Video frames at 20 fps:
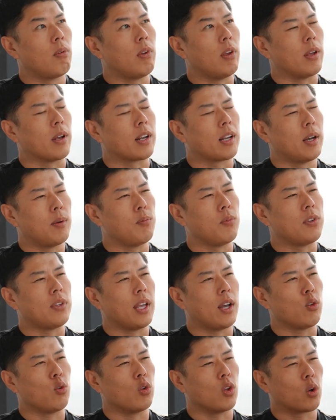It comes
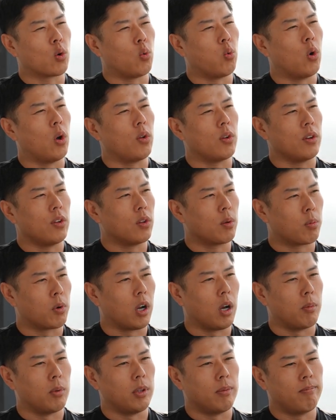down to the quality of the
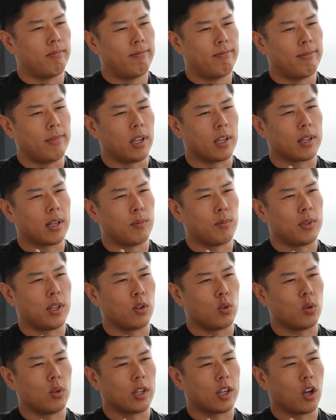problem. It comes
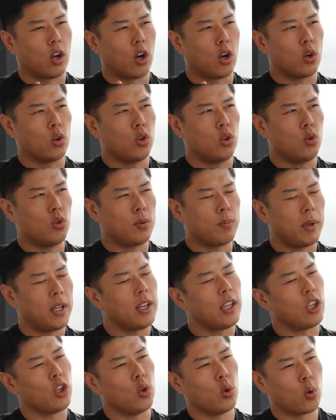down to like, are you
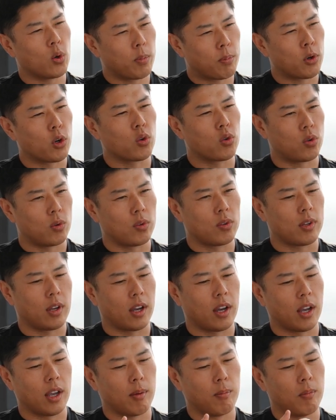spending your personal
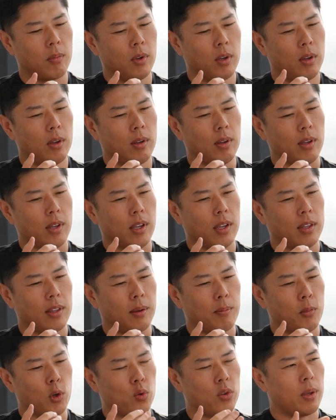time in
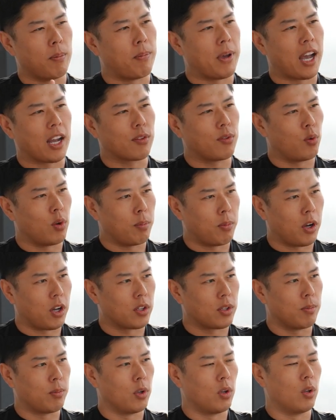the most impactful way
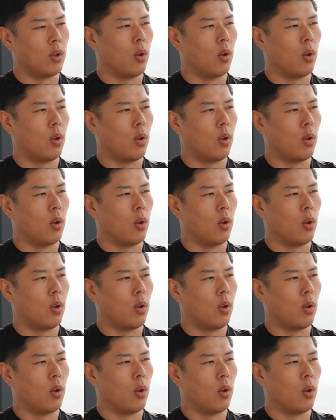possible?